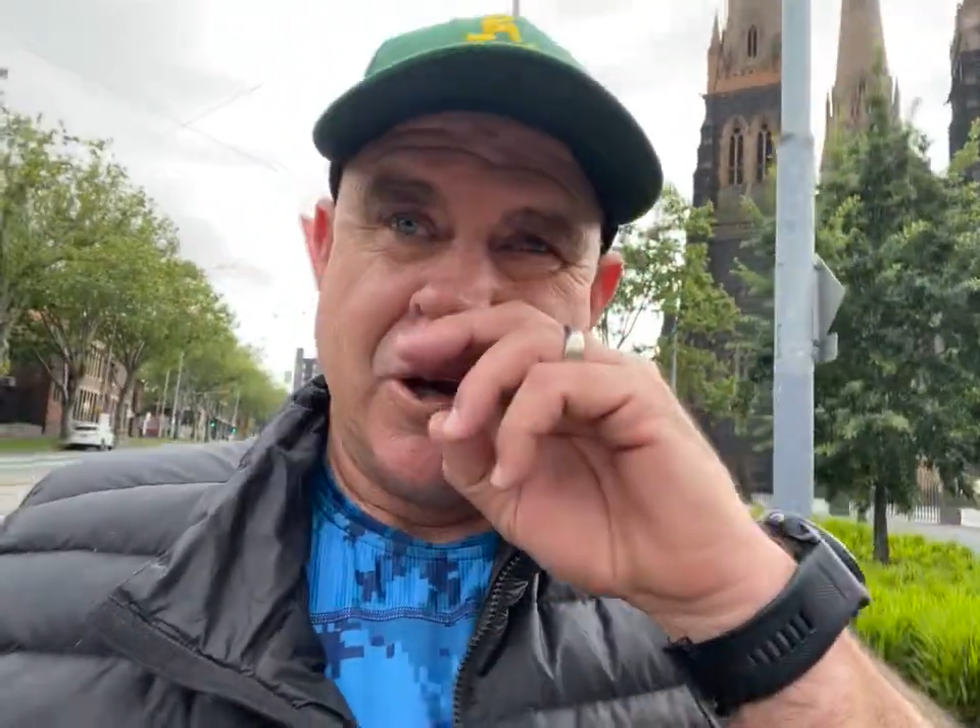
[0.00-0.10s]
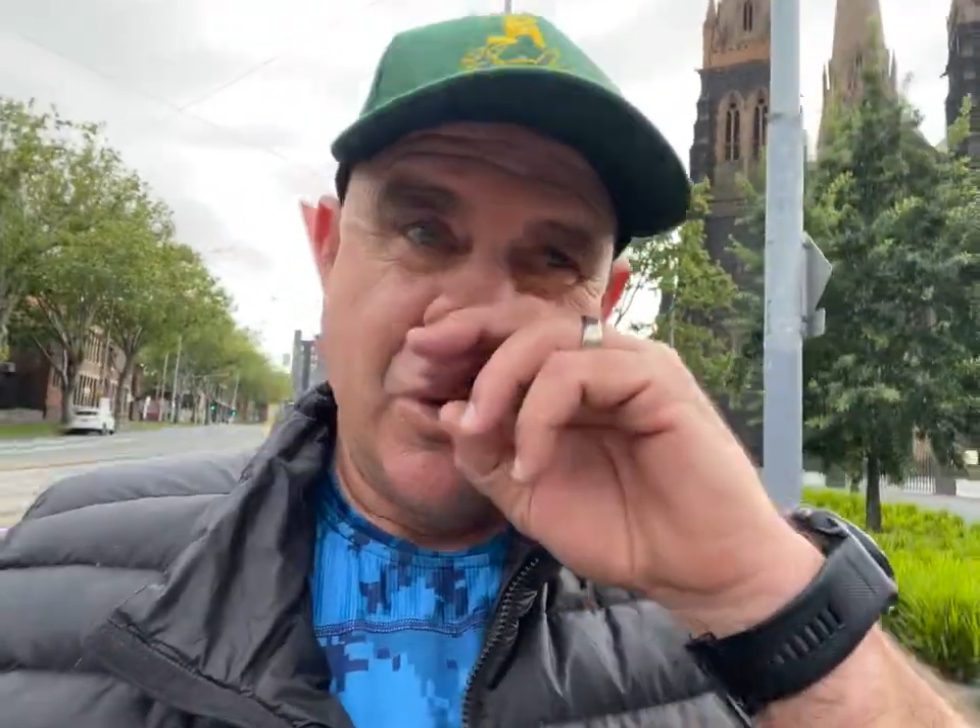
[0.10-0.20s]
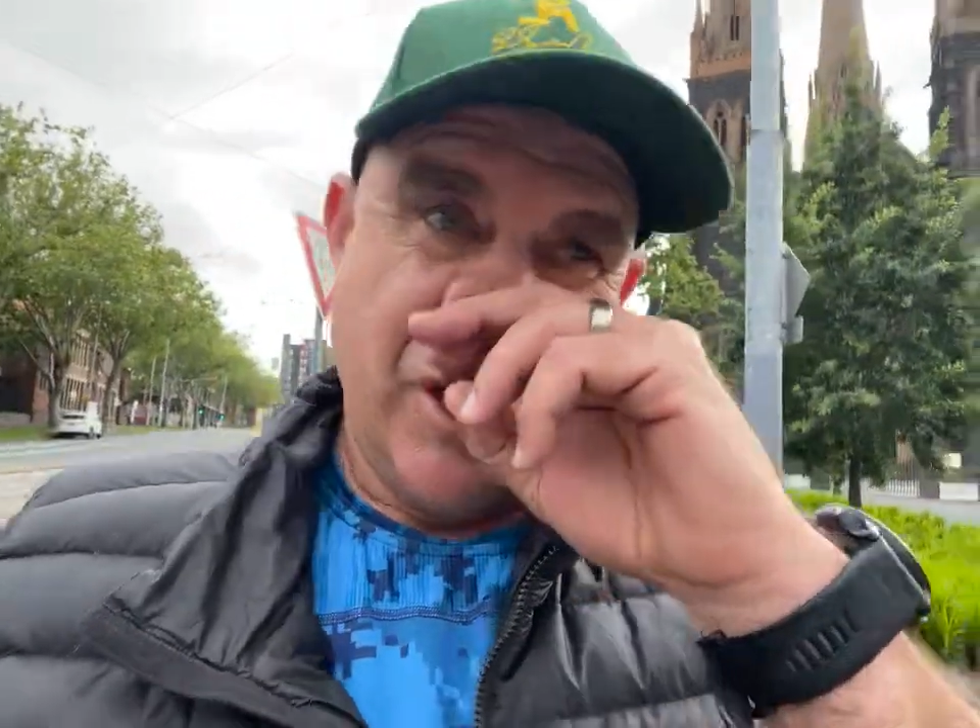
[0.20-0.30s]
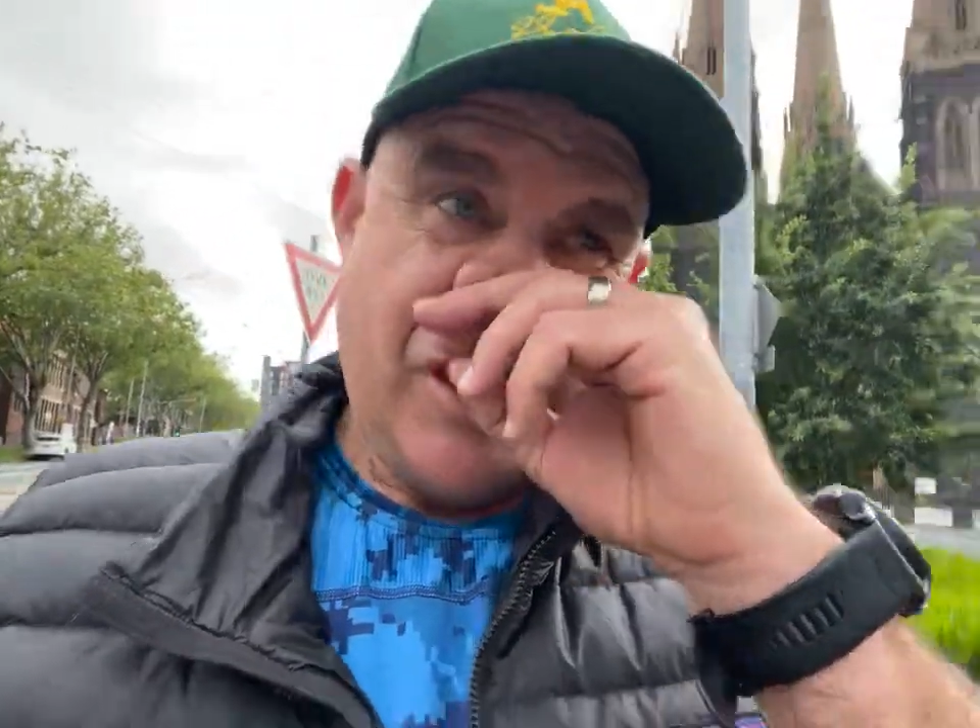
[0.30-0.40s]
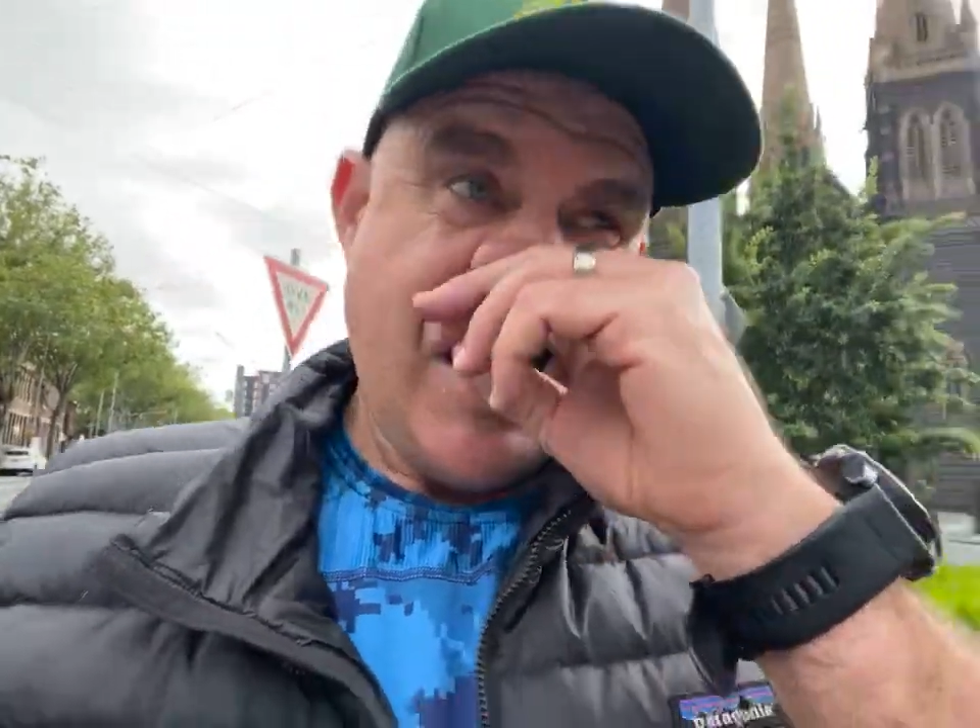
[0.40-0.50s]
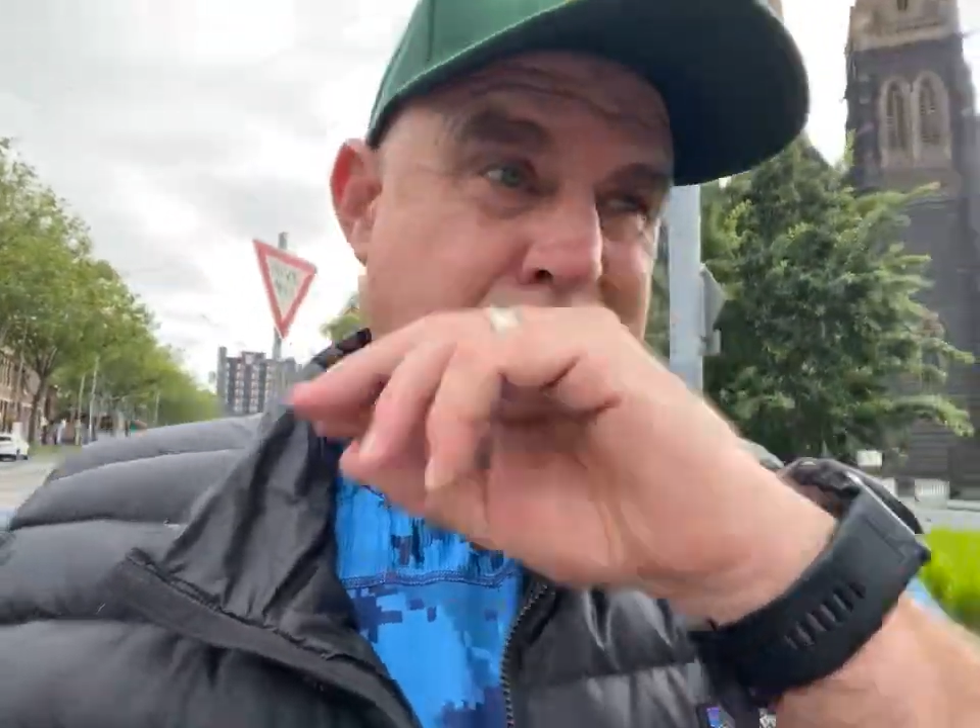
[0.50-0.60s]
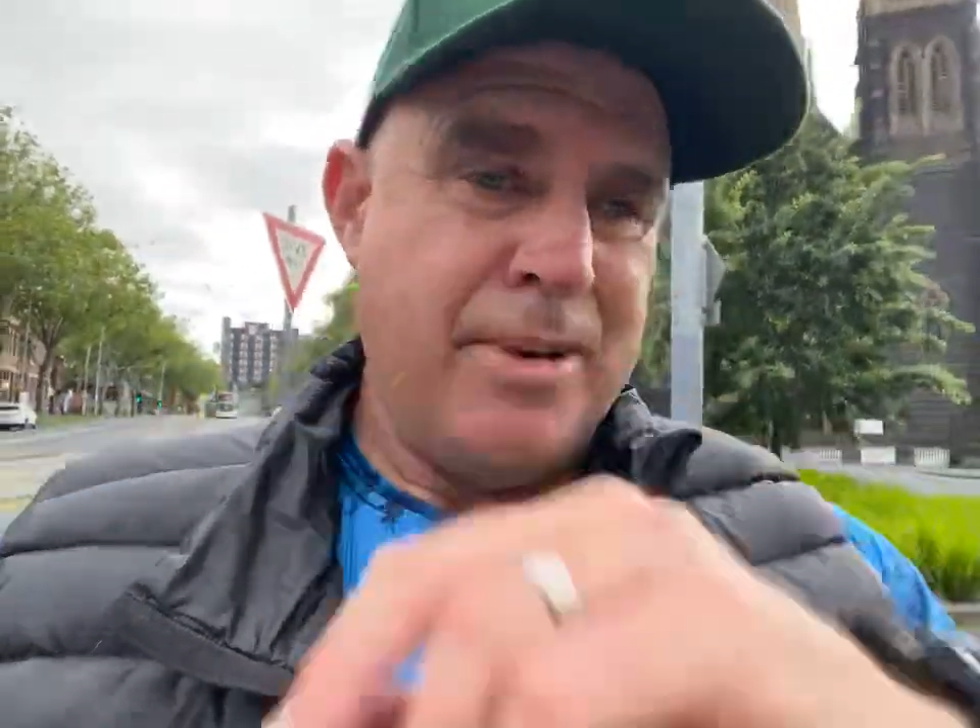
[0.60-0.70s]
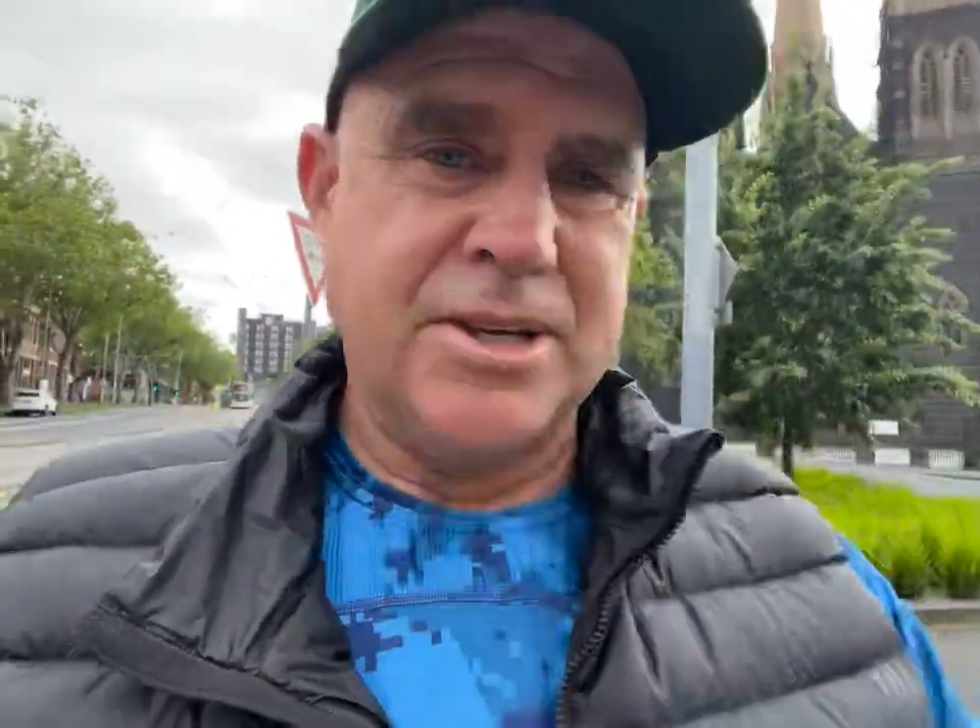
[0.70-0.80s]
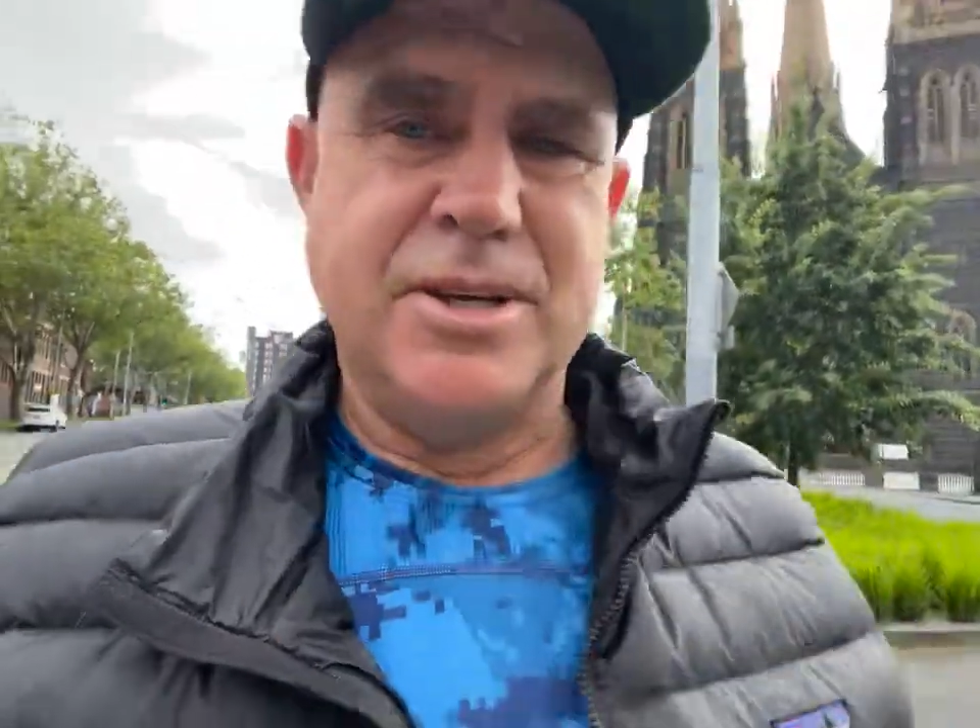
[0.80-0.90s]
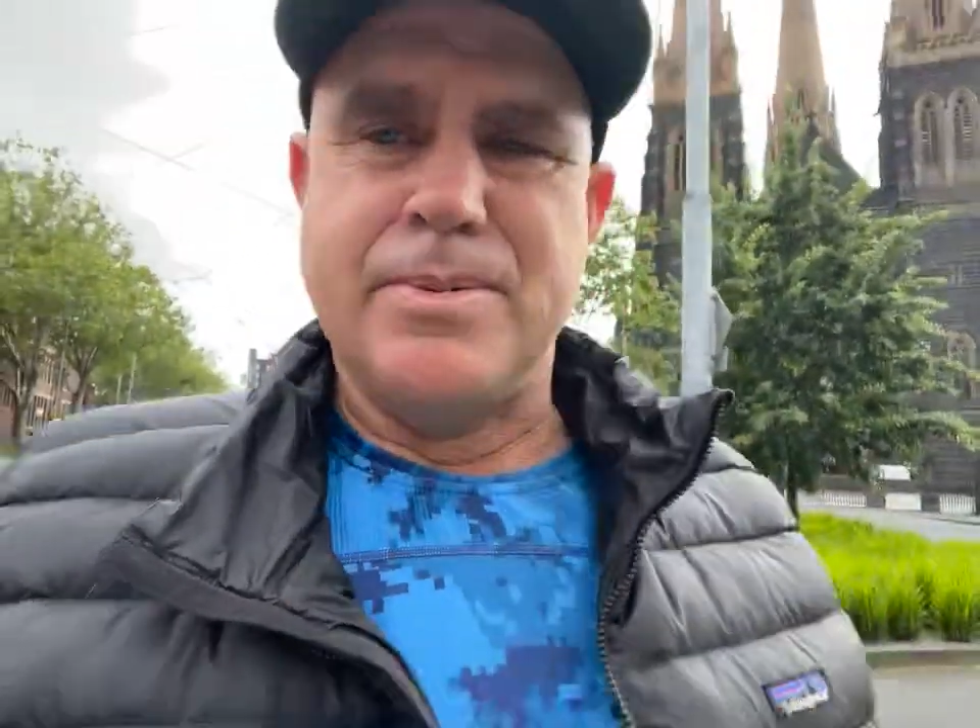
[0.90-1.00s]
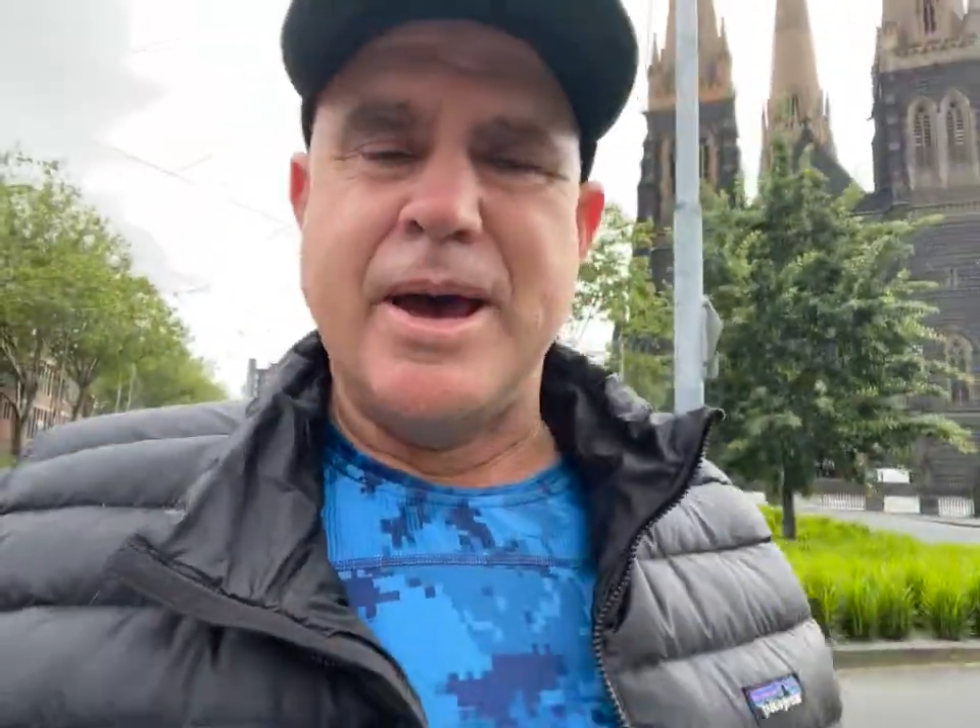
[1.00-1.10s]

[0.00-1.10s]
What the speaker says: quick message,